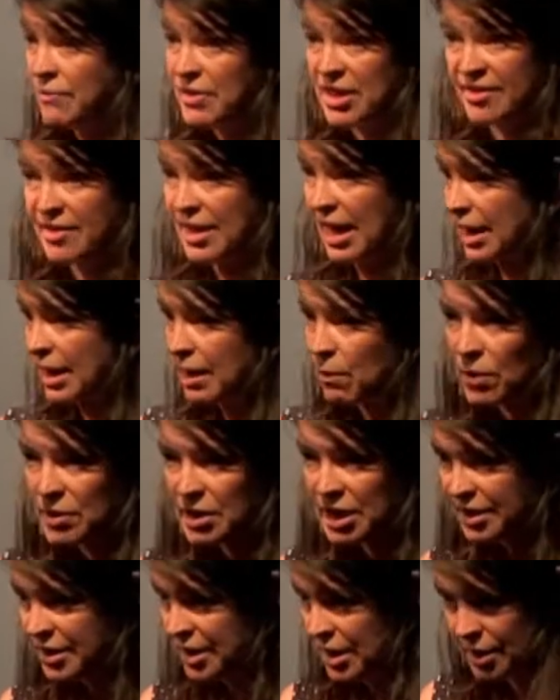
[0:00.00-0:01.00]
exactly what
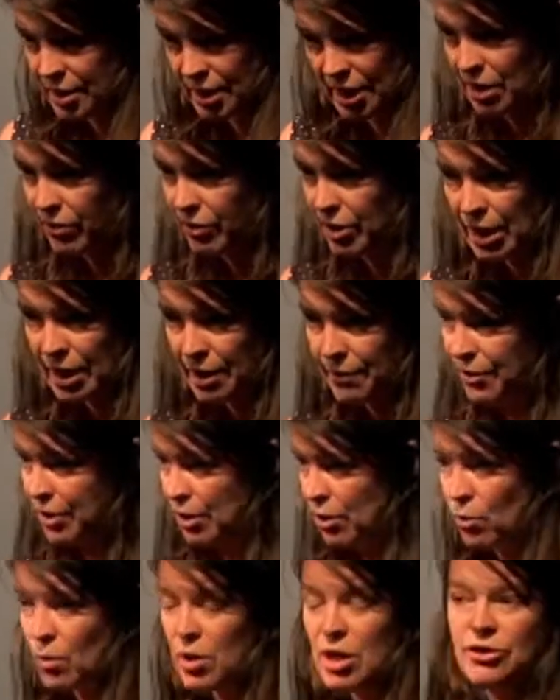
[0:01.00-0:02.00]
they did here in Leith
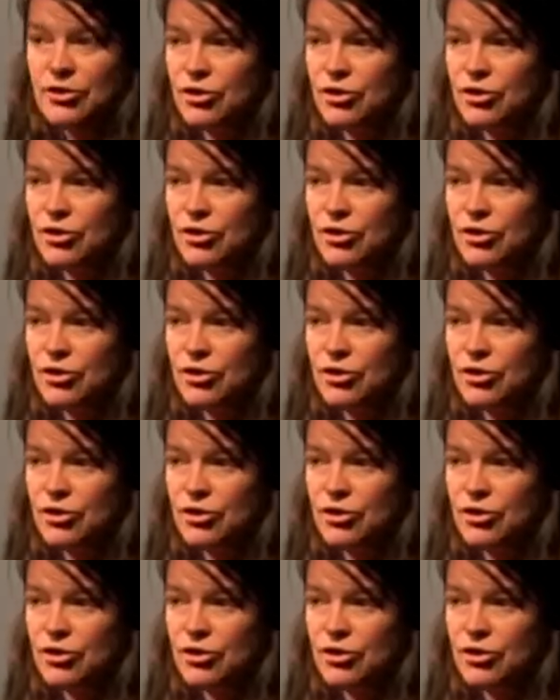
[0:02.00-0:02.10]
Hill,